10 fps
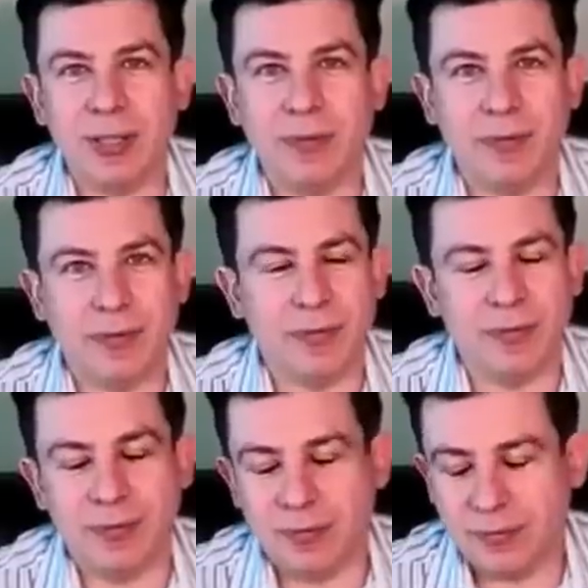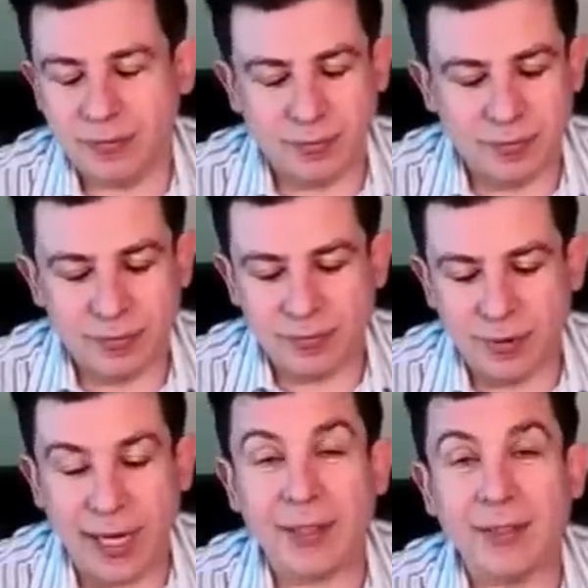mm.
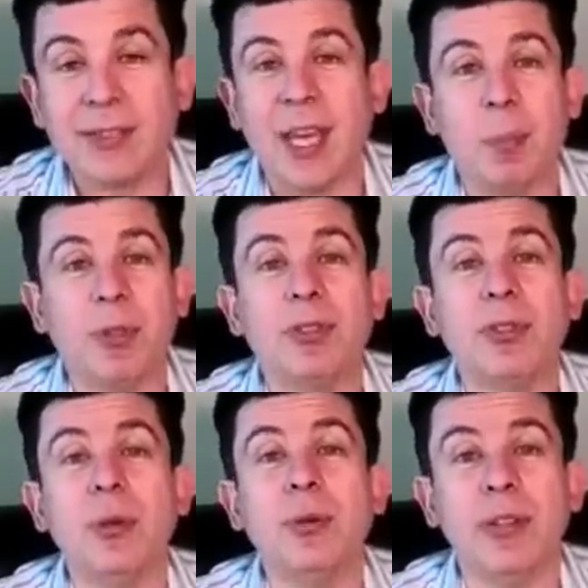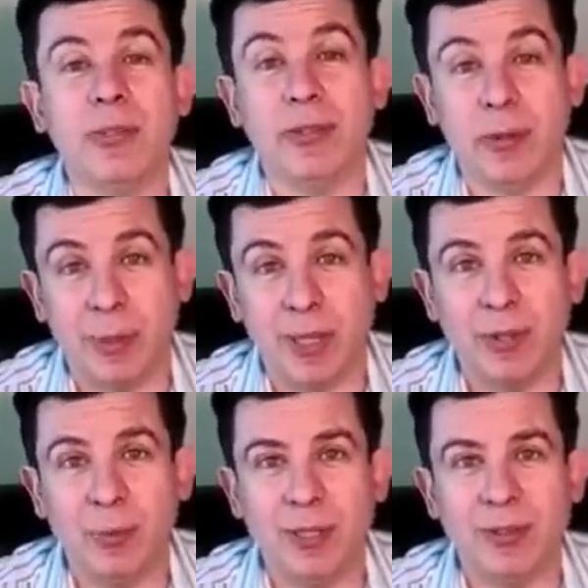landscape is so different from a
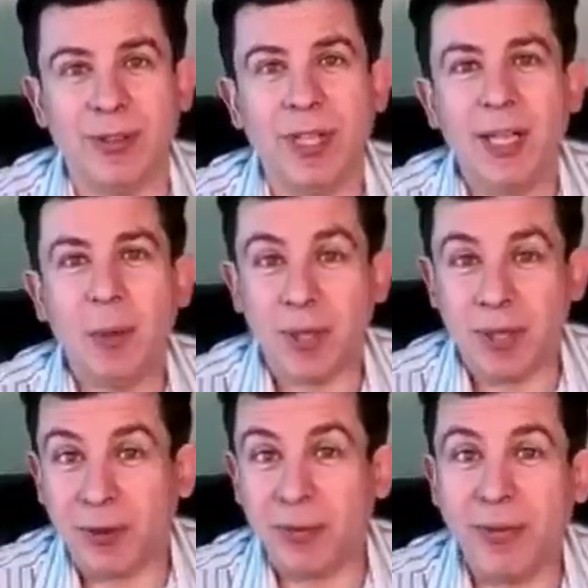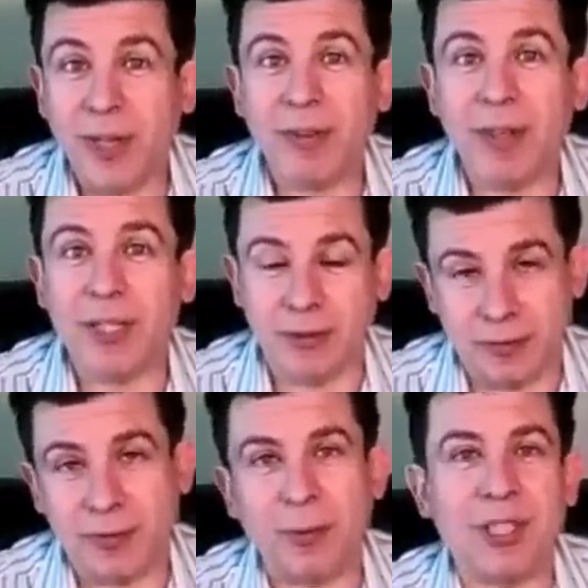human, but they're all very, very
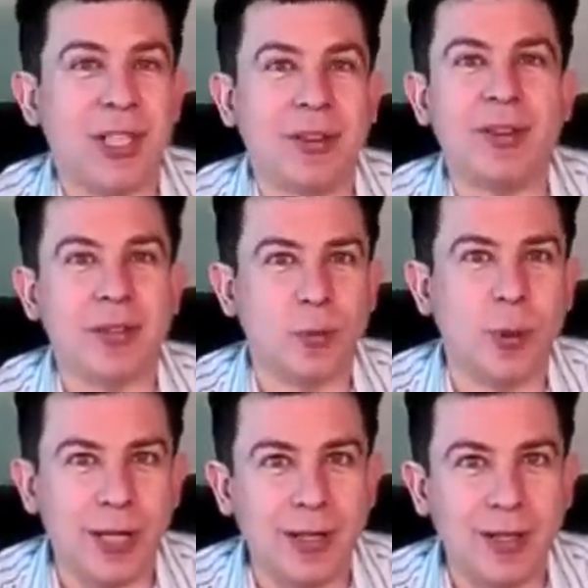different from each other as well.